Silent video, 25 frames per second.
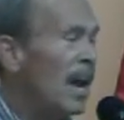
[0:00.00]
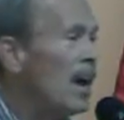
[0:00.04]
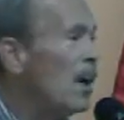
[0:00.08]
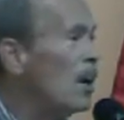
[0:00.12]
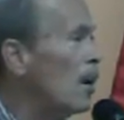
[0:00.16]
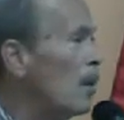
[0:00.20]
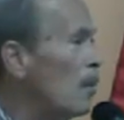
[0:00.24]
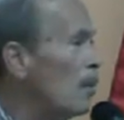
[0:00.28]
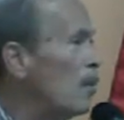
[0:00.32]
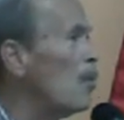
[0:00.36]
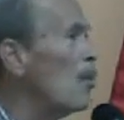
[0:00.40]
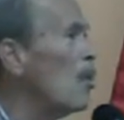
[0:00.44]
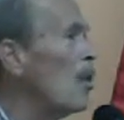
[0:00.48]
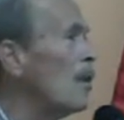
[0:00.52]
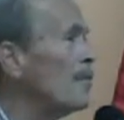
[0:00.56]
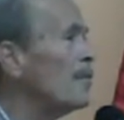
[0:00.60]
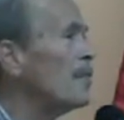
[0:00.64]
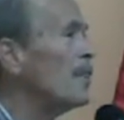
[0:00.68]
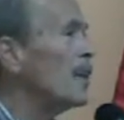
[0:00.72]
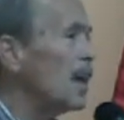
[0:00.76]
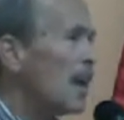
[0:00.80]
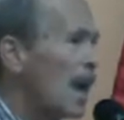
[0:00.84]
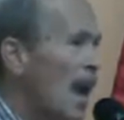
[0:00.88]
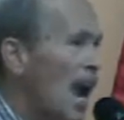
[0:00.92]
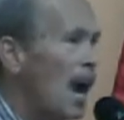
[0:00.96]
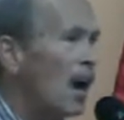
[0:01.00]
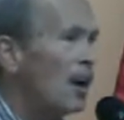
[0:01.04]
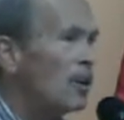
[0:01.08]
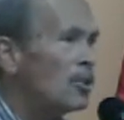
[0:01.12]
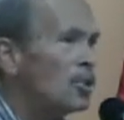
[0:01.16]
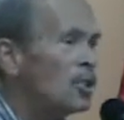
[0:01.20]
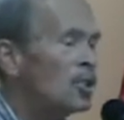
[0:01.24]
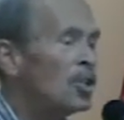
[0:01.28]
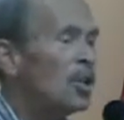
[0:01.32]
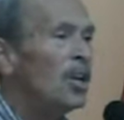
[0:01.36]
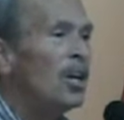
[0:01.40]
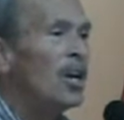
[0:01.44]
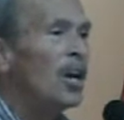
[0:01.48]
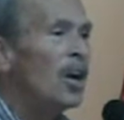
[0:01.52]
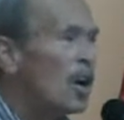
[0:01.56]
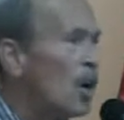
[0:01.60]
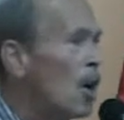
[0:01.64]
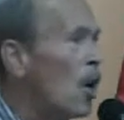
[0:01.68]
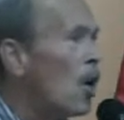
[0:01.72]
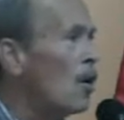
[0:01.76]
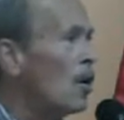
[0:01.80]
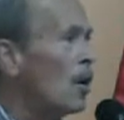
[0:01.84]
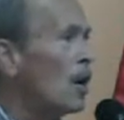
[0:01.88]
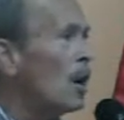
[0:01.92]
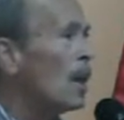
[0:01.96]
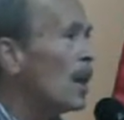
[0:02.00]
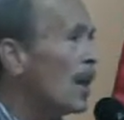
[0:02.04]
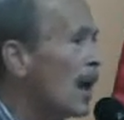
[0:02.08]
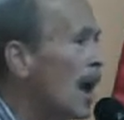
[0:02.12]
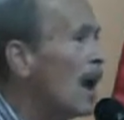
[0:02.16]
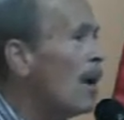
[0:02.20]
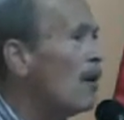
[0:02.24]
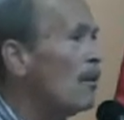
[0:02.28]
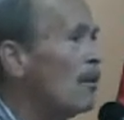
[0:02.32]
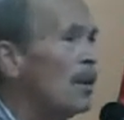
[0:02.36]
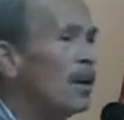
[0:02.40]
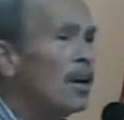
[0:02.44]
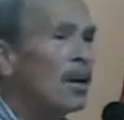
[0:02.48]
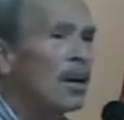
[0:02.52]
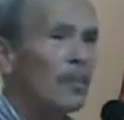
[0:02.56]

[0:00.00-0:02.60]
get up off the couch and you go to the county